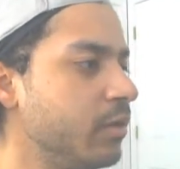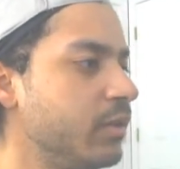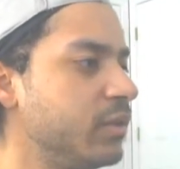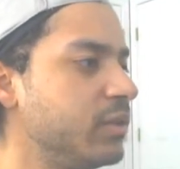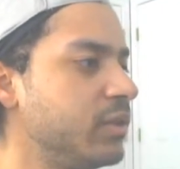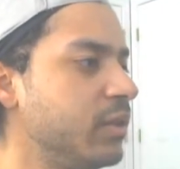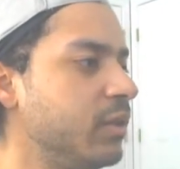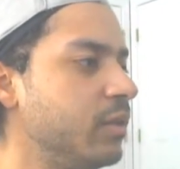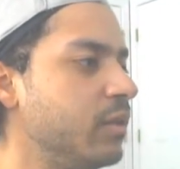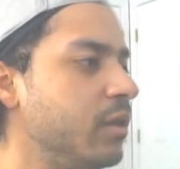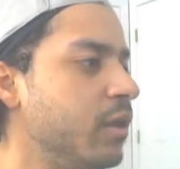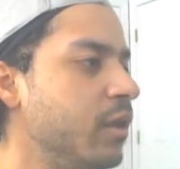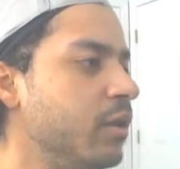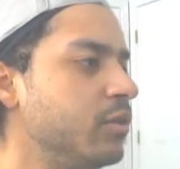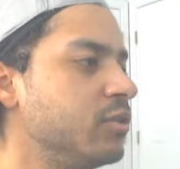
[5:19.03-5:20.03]
Let's see.
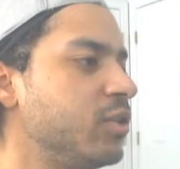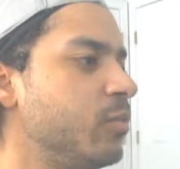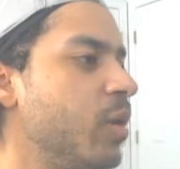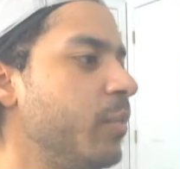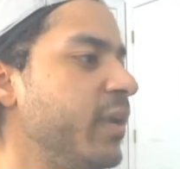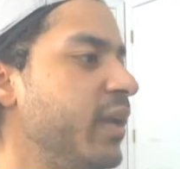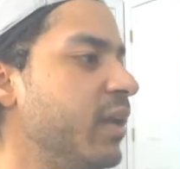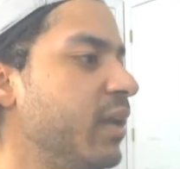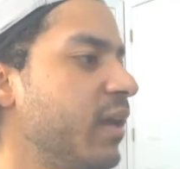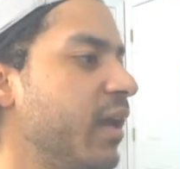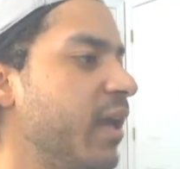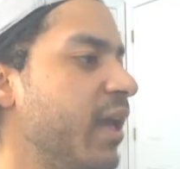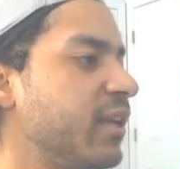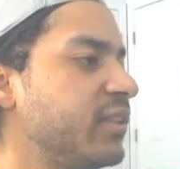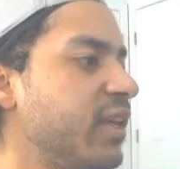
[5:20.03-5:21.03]
Tomomi
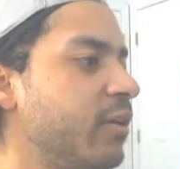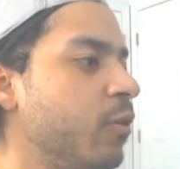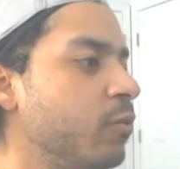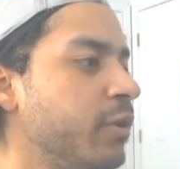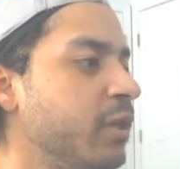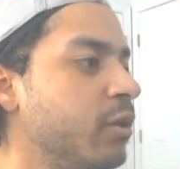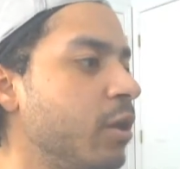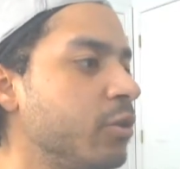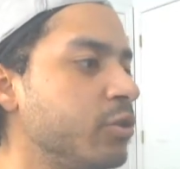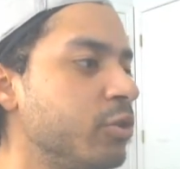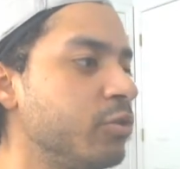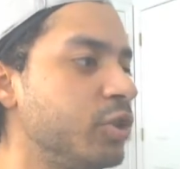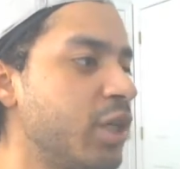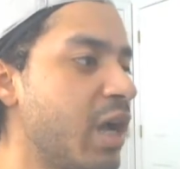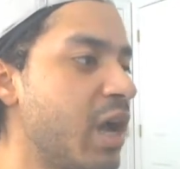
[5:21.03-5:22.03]
has not only lost
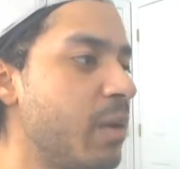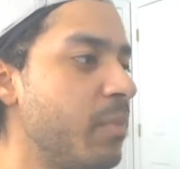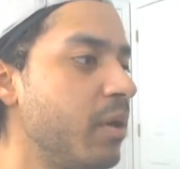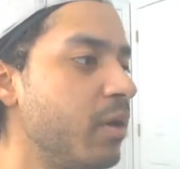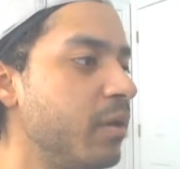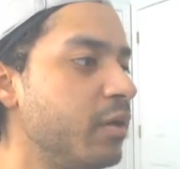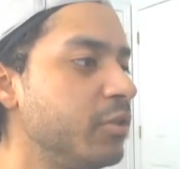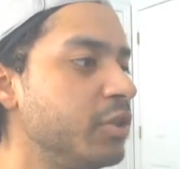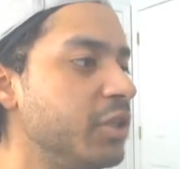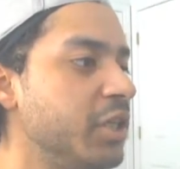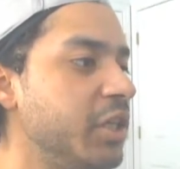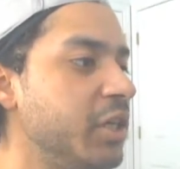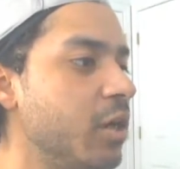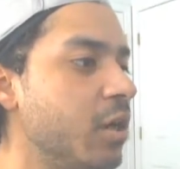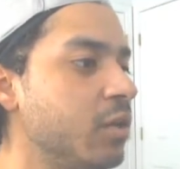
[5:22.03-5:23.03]
her job,
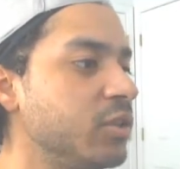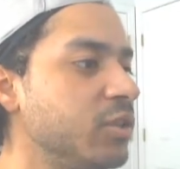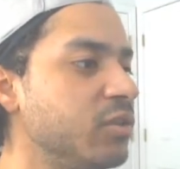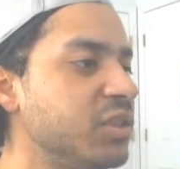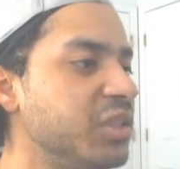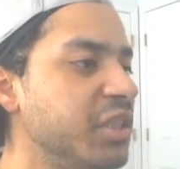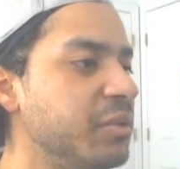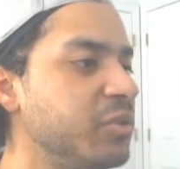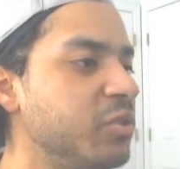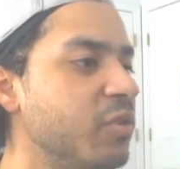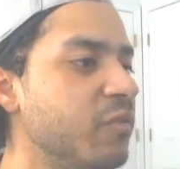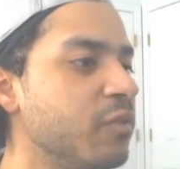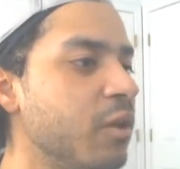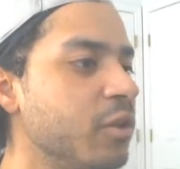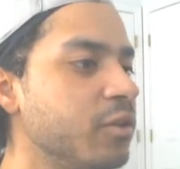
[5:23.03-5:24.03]
she also seems to
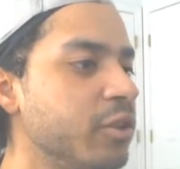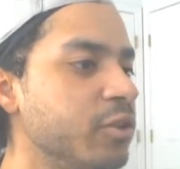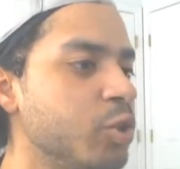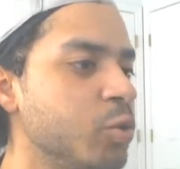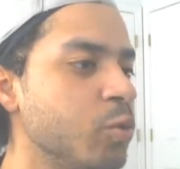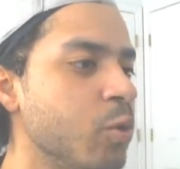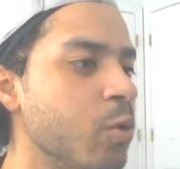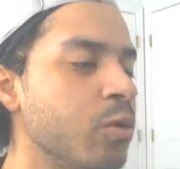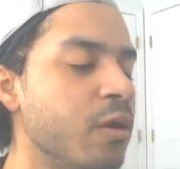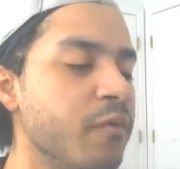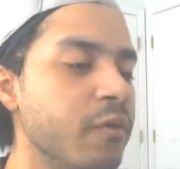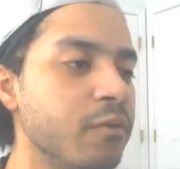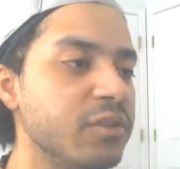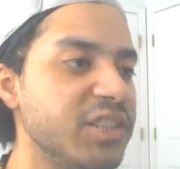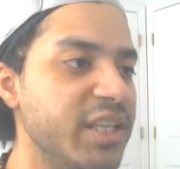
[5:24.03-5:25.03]
have lost control
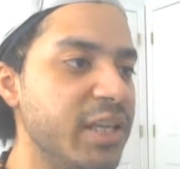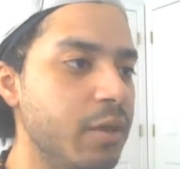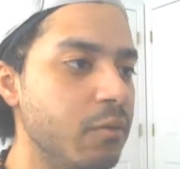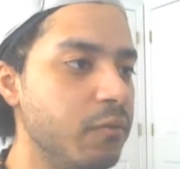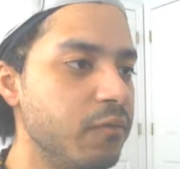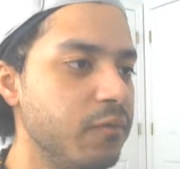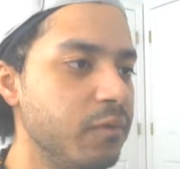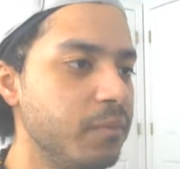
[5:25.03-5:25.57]
of herself.